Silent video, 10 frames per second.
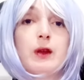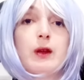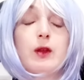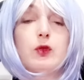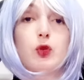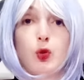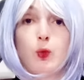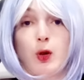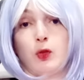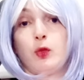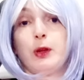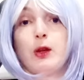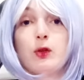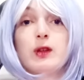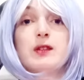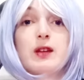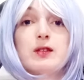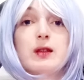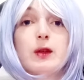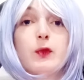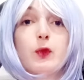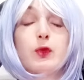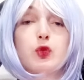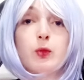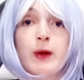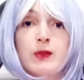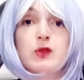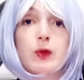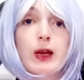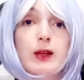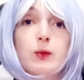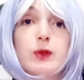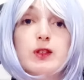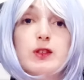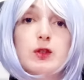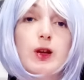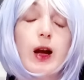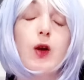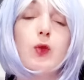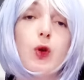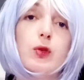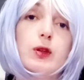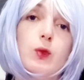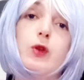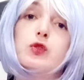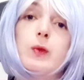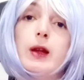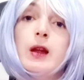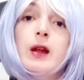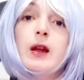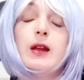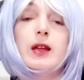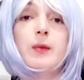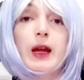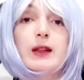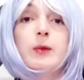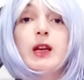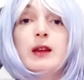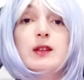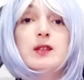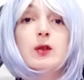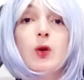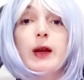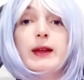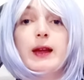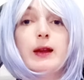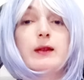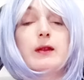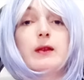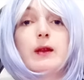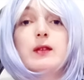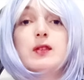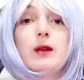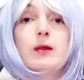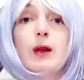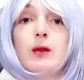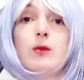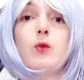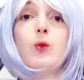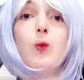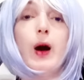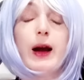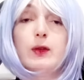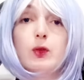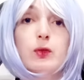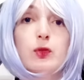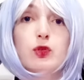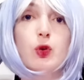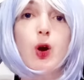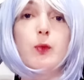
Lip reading: Do you want to be locked in chastity for 2 months straight, which is how long it was when he met me? And he said, no, I hate it. And I said, then why don't you stop?